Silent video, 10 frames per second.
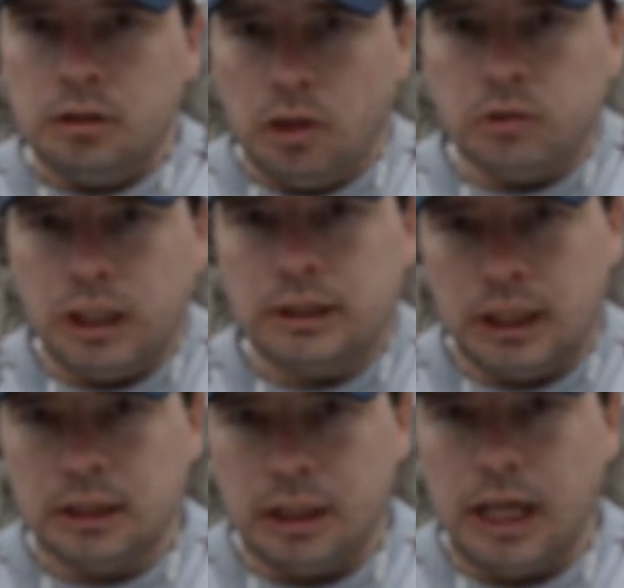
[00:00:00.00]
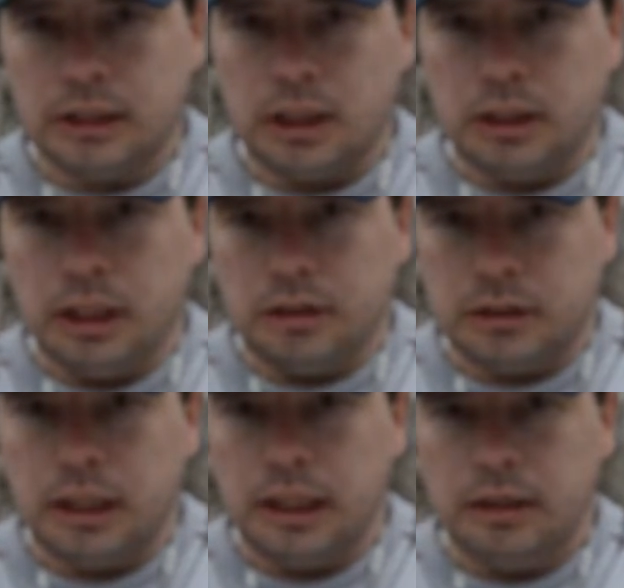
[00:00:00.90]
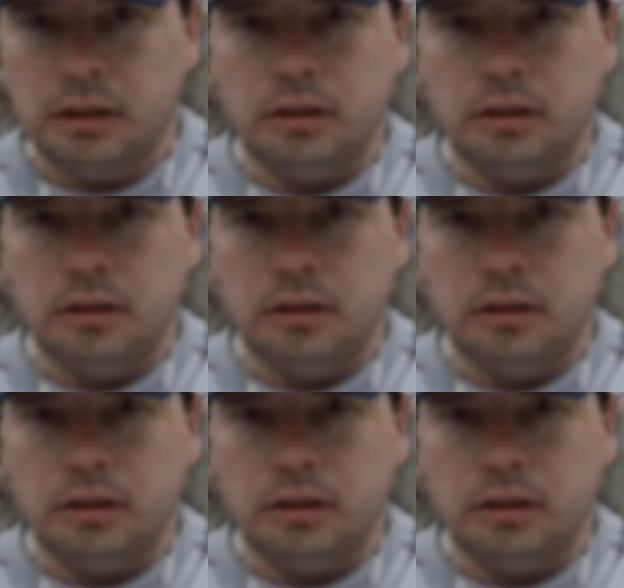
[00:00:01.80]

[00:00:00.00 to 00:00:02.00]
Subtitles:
don't touch that glass on the other side.